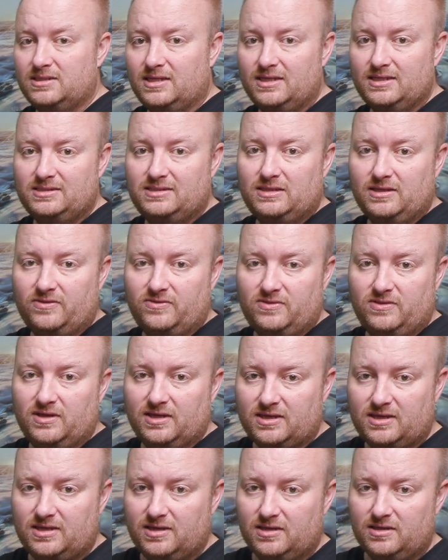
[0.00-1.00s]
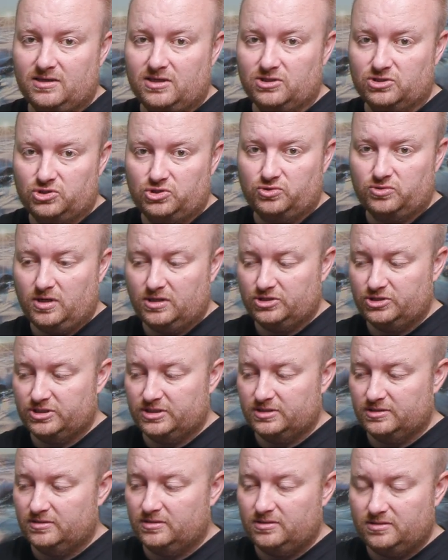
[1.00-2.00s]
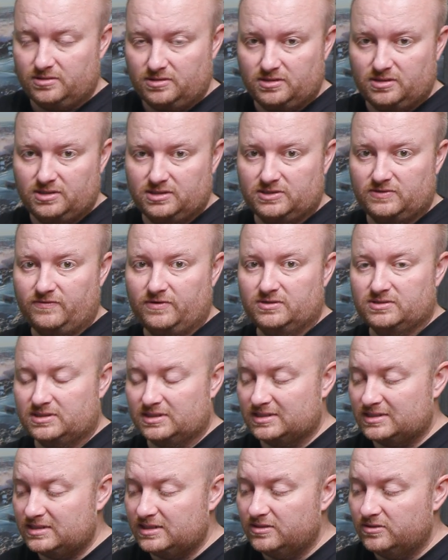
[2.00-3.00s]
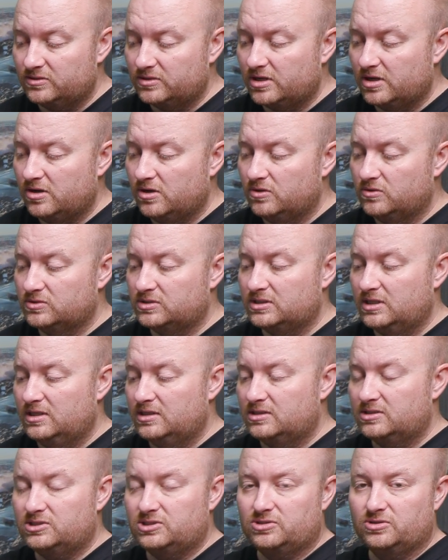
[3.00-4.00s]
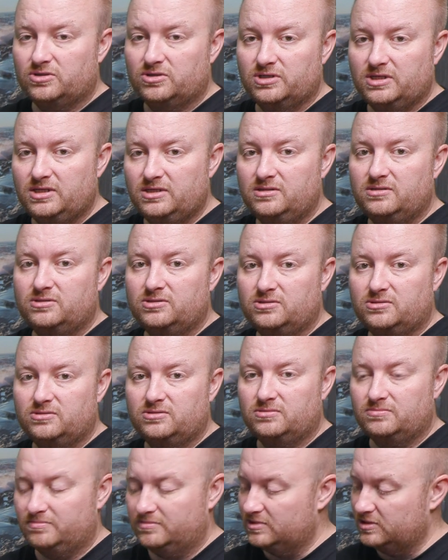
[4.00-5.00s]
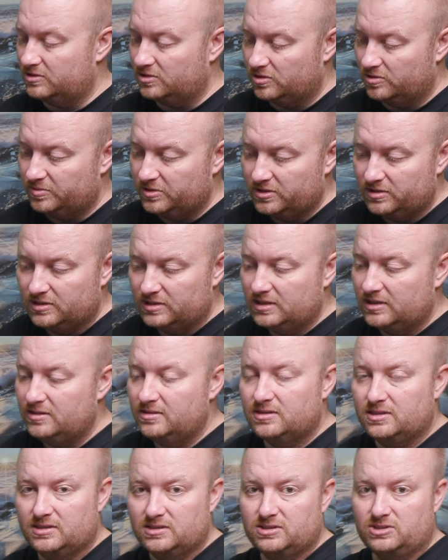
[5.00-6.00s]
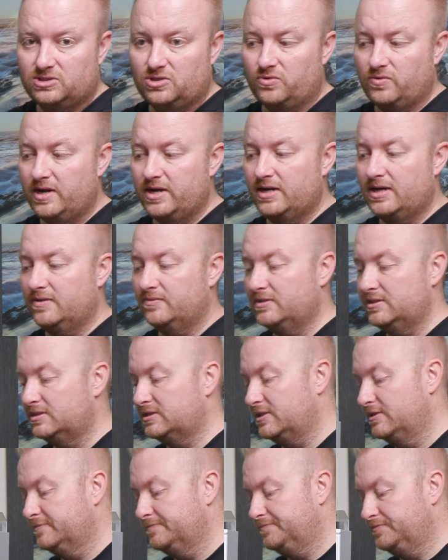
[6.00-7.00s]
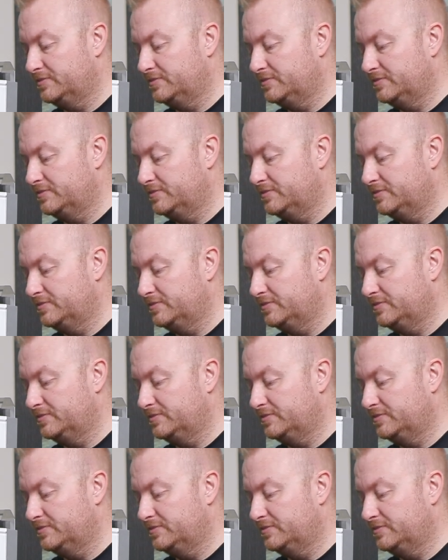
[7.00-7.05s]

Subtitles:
Nice, thick construction as far as the steel goes, sturdy. The durability is great on these.